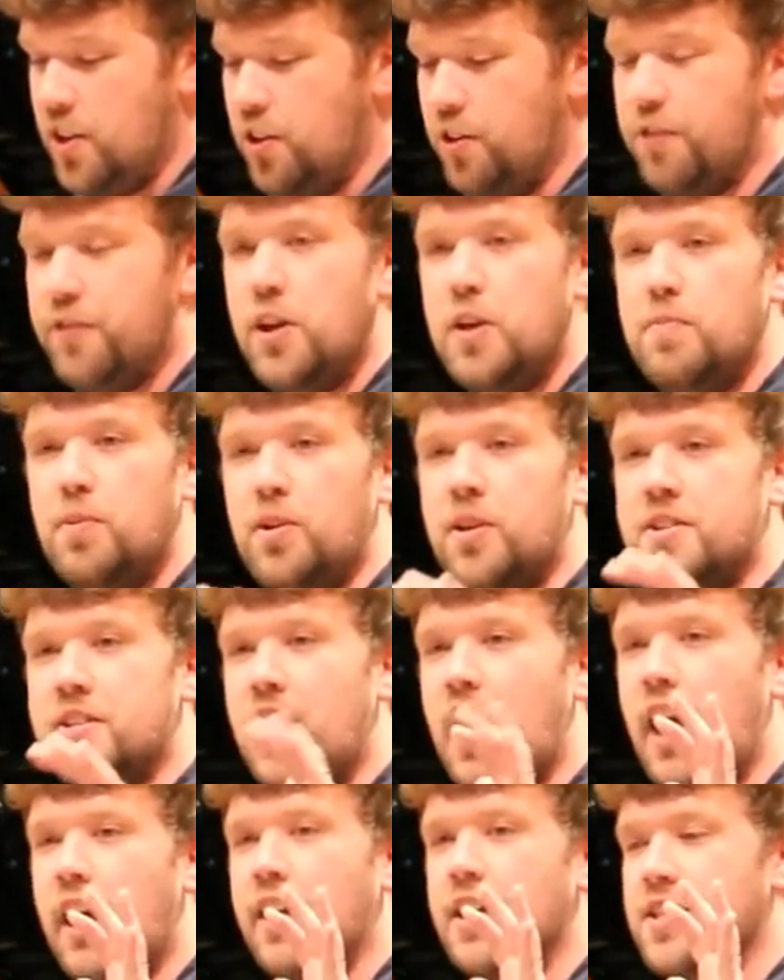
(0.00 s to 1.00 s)
Your feeble
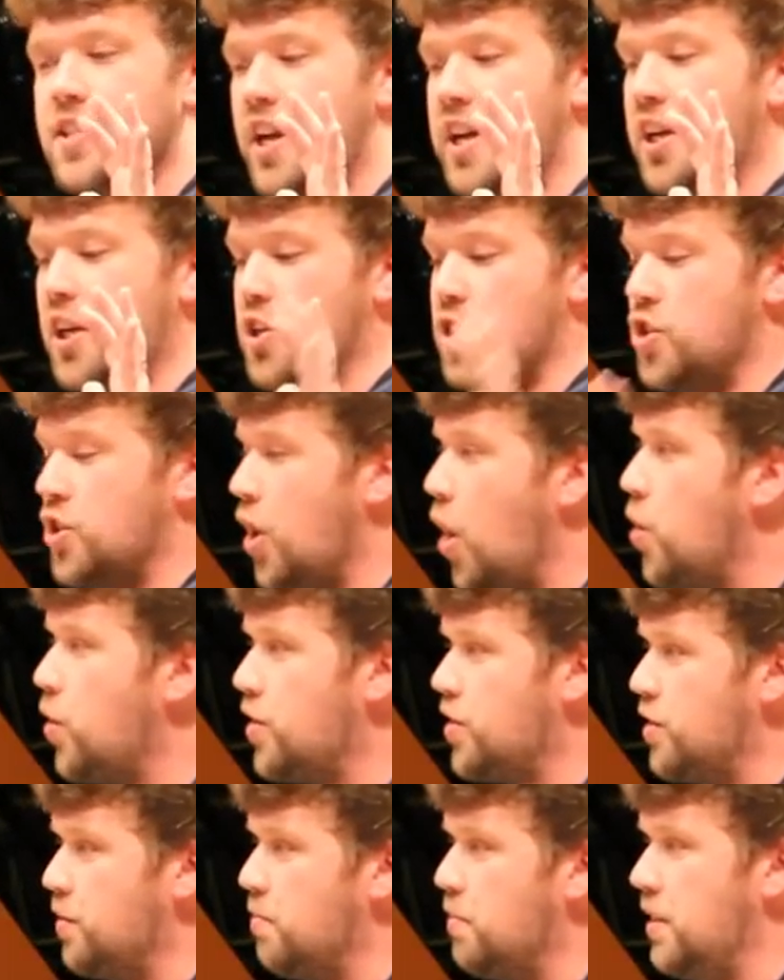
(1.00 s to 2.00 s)
attack is like a
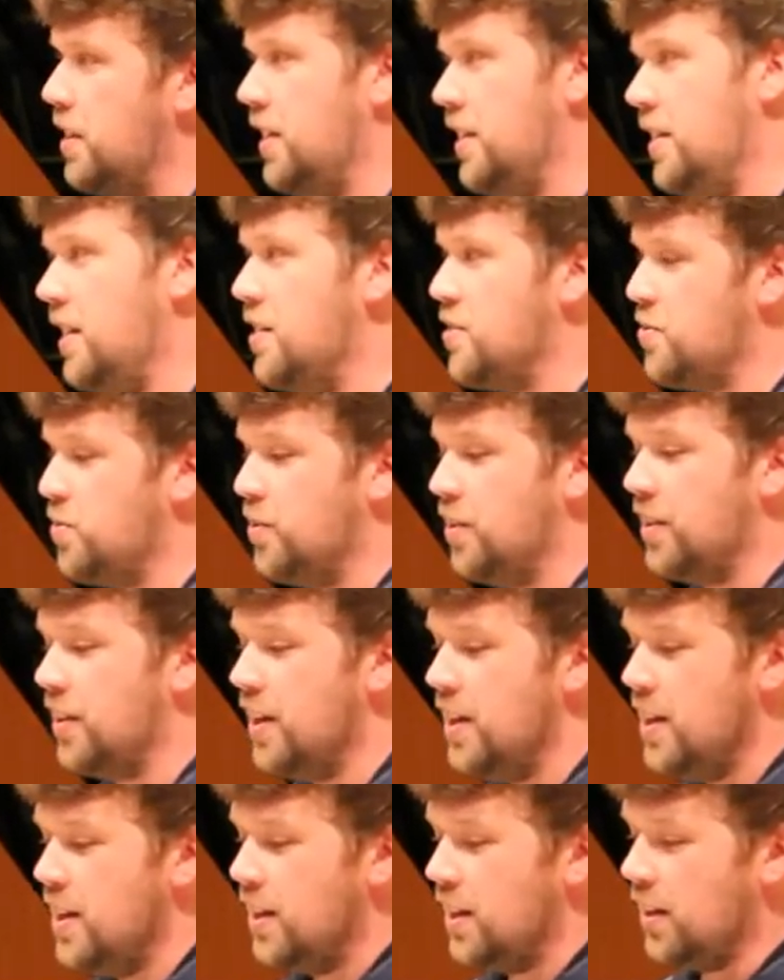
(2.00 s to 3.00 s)
joke to me. That's
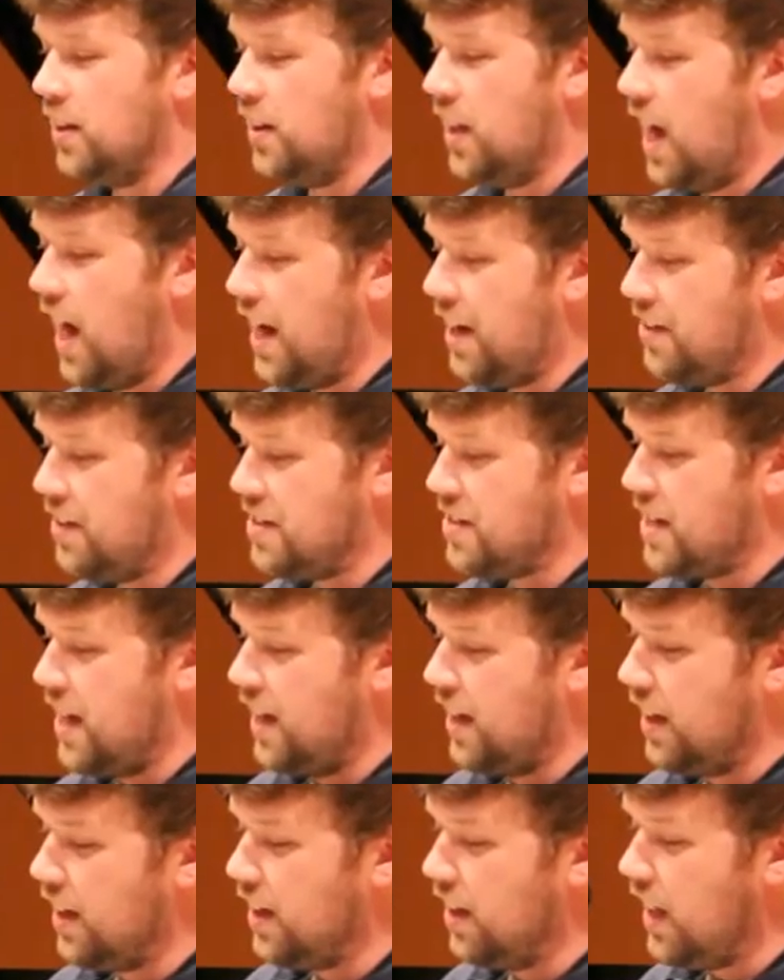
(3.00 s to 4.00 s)
what Goliath is
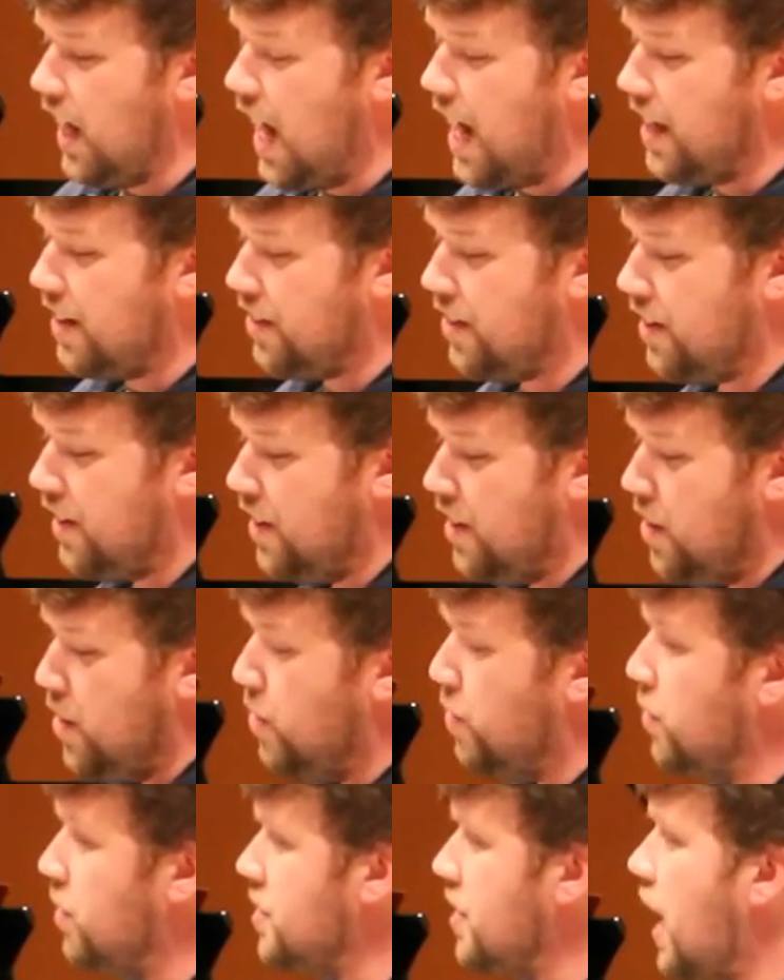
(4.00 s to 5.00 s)
saying. And Goliath
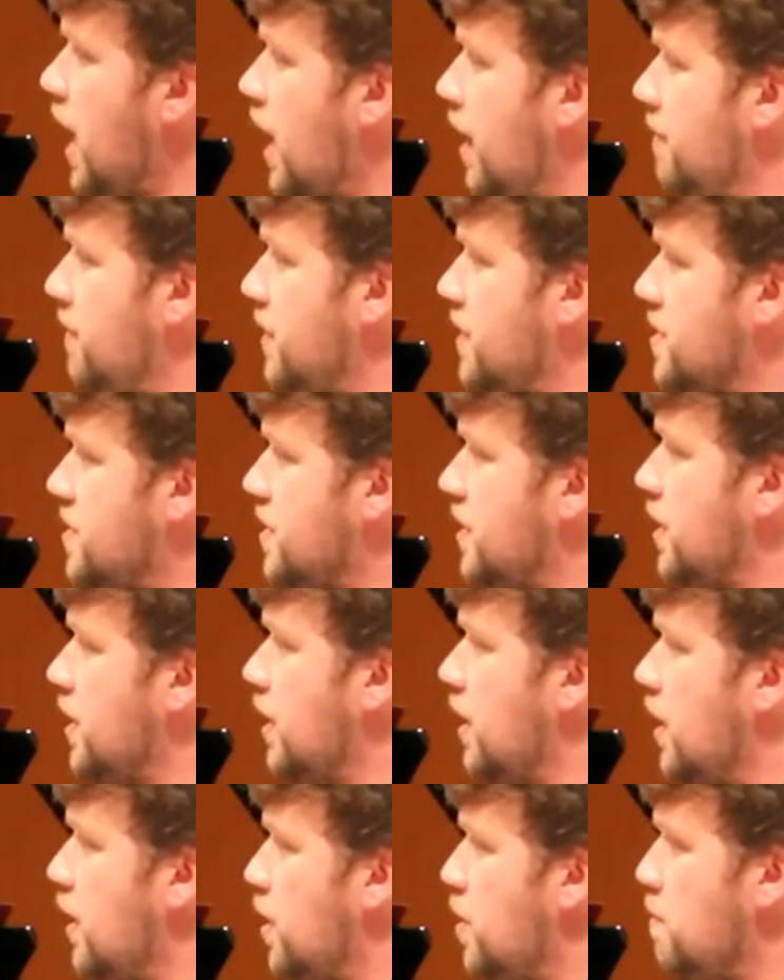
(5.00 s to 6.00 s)
was
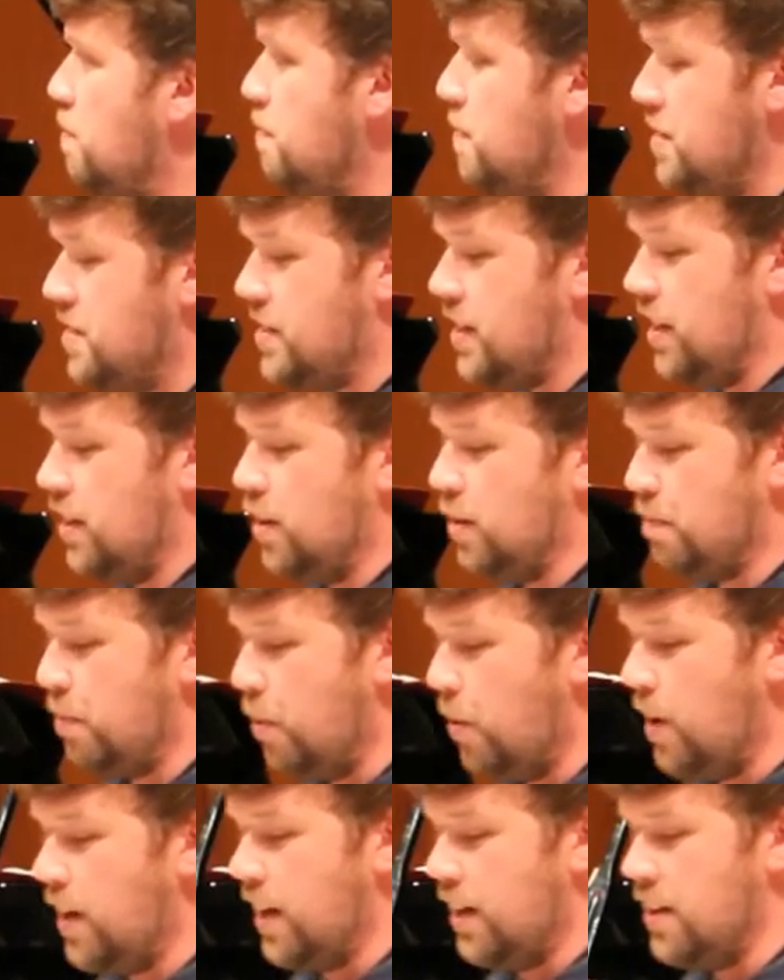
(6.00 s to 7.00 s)
obviously missing the
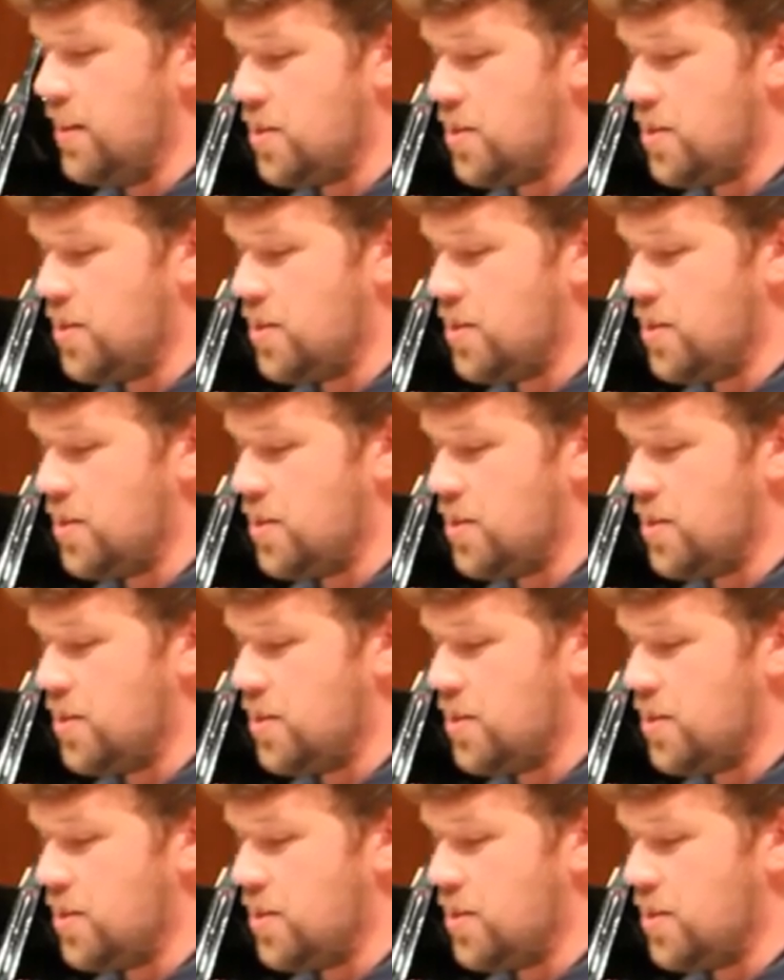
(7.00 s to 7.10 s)
point.